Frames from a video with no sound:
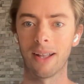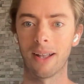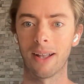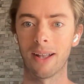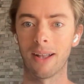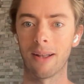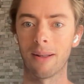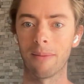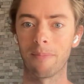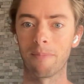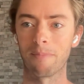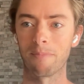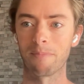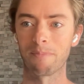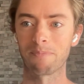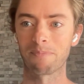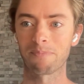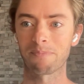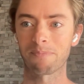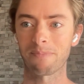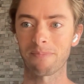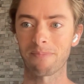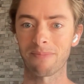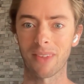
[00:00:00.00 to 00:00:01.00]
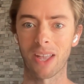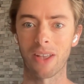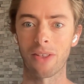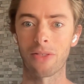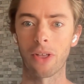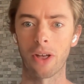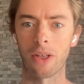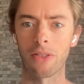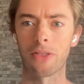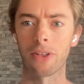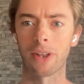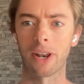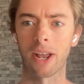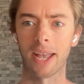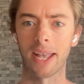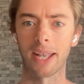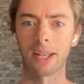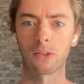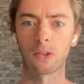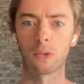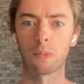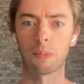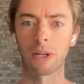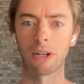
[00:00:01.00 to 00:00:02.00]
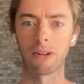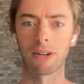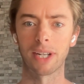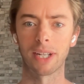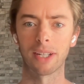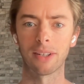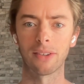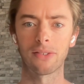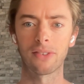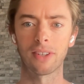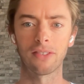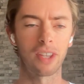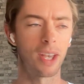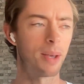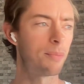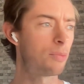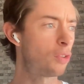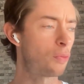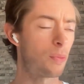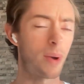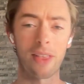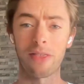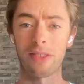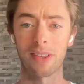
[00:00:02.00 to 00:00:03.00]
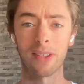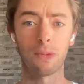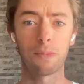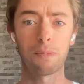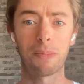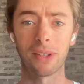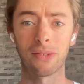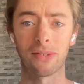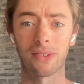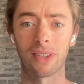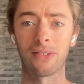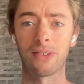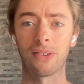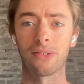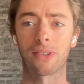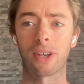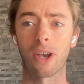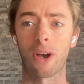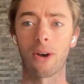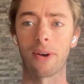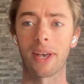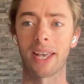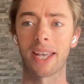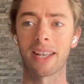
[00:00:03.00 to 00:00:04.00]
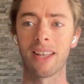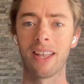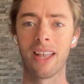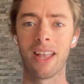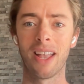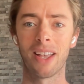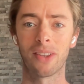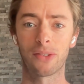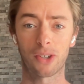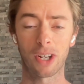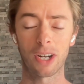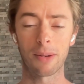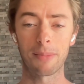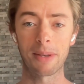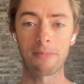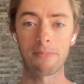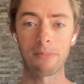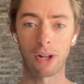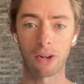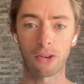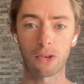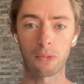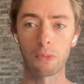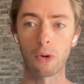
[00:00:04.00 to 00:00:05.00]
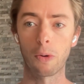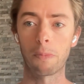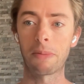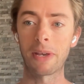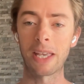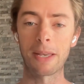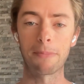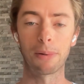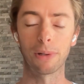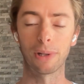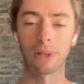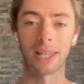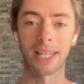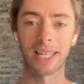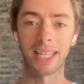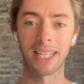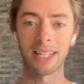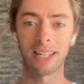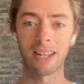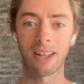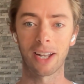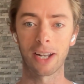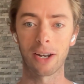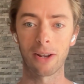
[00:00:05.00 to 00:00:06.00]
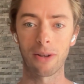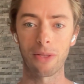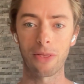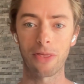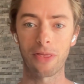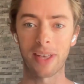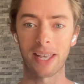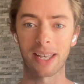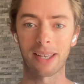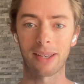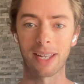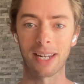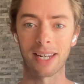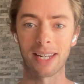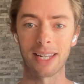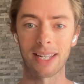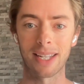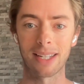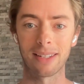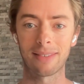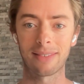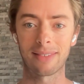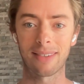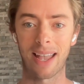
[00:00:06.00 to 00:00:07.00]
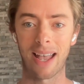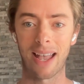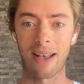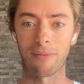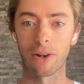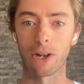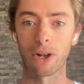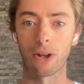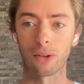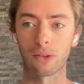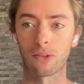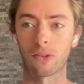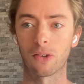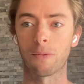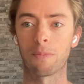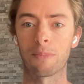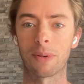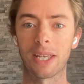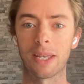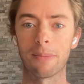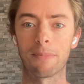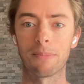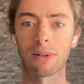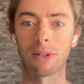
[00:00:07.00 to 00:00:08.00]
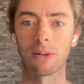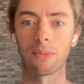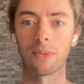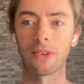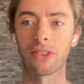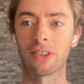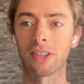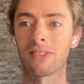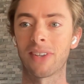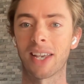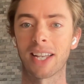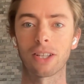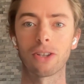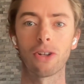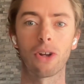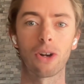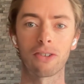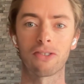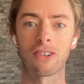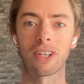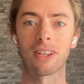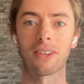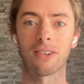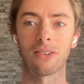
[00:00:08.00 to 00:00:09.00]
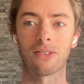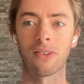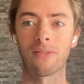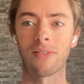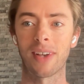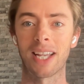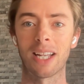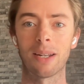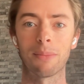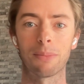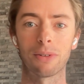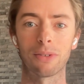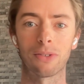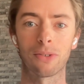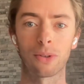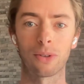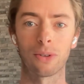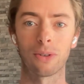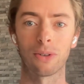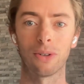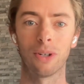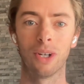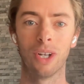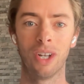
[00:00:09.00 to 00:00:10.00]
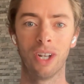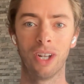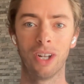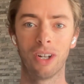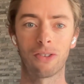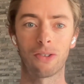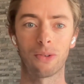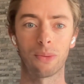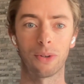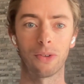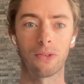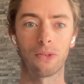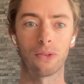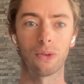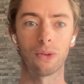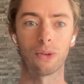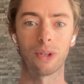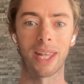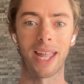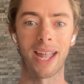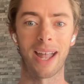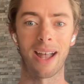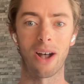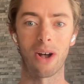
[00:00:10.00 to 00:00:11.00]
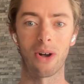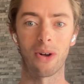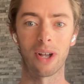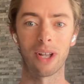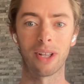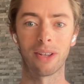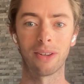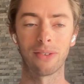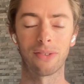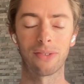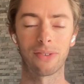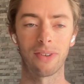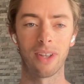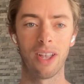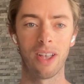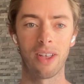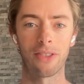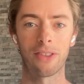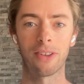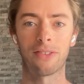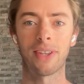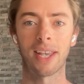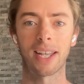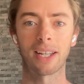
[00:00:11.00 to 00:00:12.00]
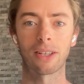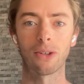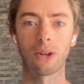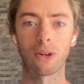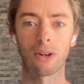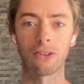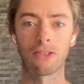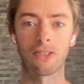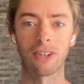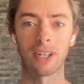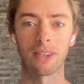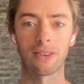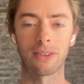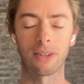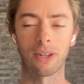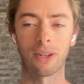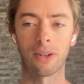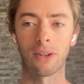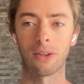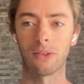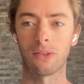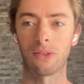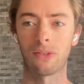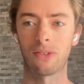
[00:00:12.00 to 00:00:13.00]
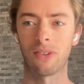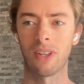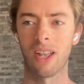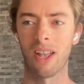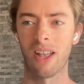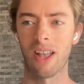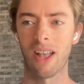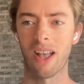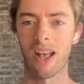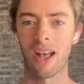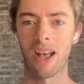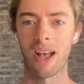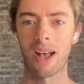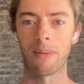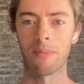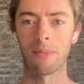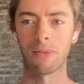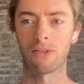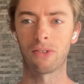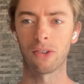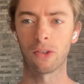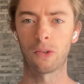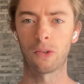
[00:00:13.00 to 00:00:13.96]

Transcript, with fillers: um, that, that I experienced. In terms of where this business is going, it's going to be much more people lean. I don't think it needs to have lots of people, and with the technology that's available to to us all now, and the technology that has um,